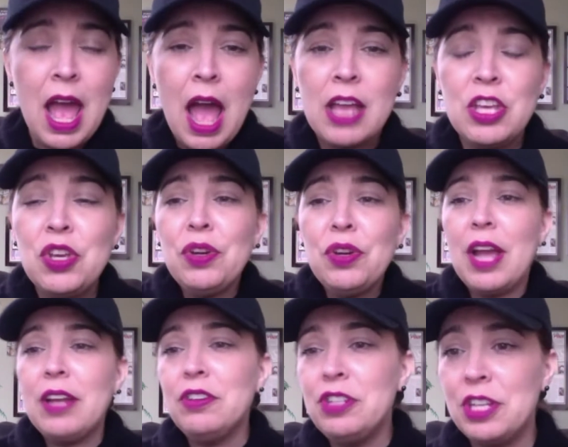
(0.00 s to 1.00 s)
your
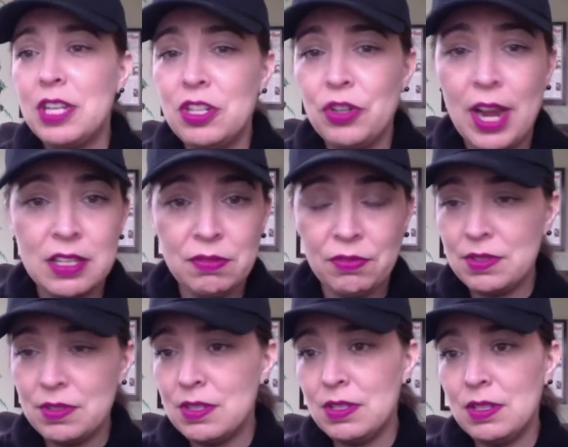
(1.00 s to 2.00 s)
energy transfers
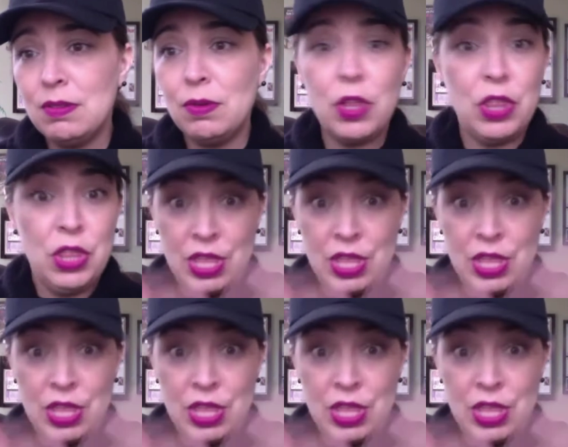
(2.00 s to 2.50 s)
into the